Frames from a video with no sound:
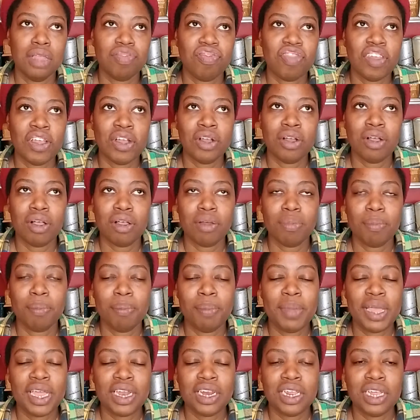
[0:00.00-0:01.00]
There are
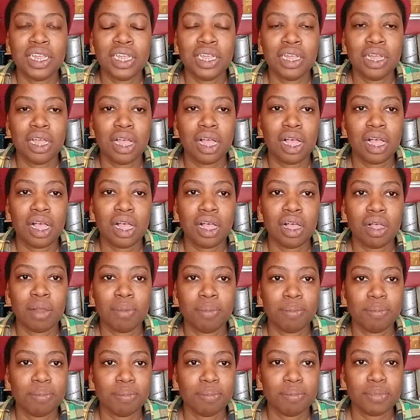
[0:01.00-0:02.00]
many
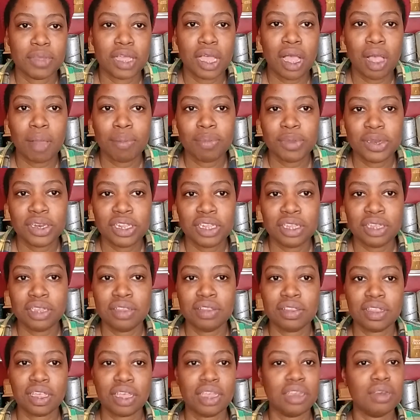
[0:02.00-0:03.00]

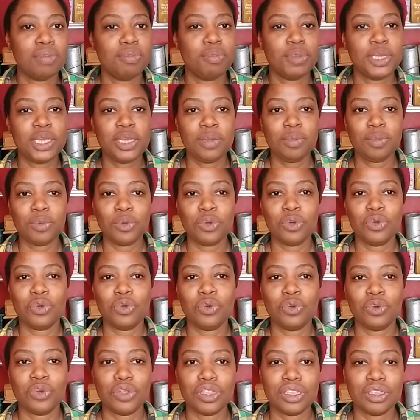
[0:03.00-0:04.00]
companies and
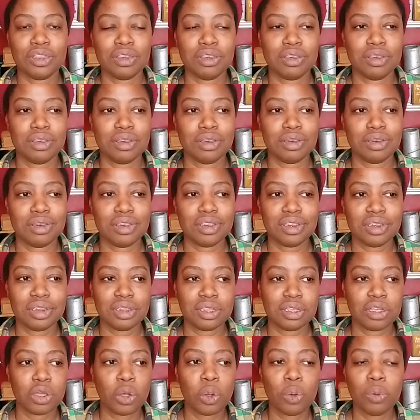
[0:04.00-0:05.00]
people and
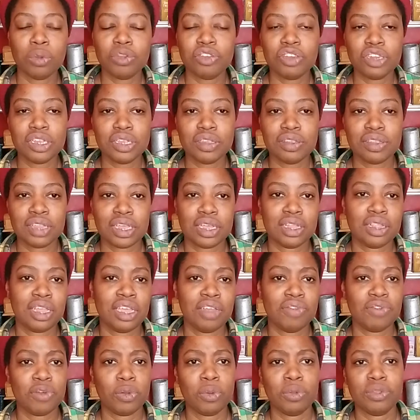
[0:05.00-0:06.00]
coaches, like
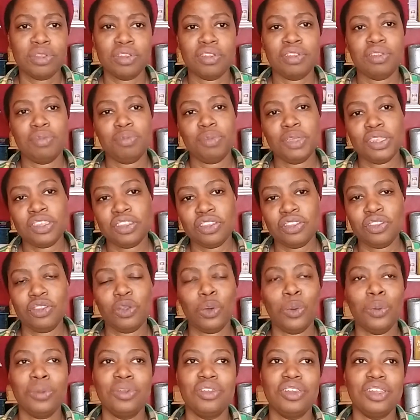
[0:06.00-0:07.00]
life coaches and business
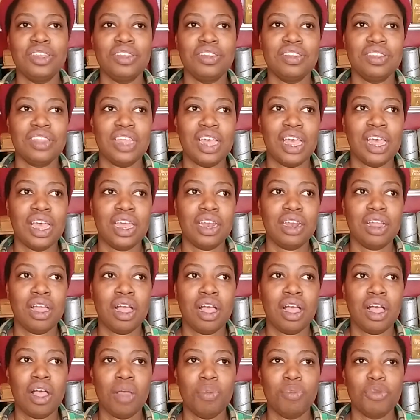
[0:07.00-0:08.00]
coaches, that
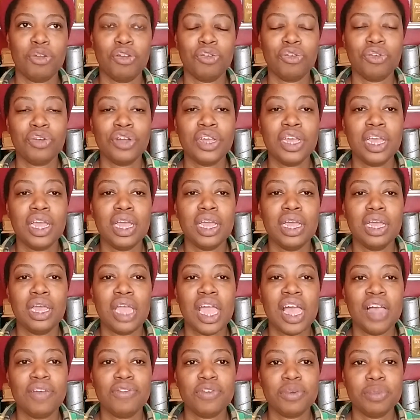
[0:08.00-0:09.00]
create
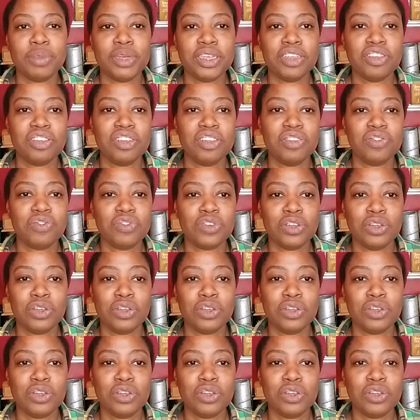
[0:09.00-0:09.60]
affirmations for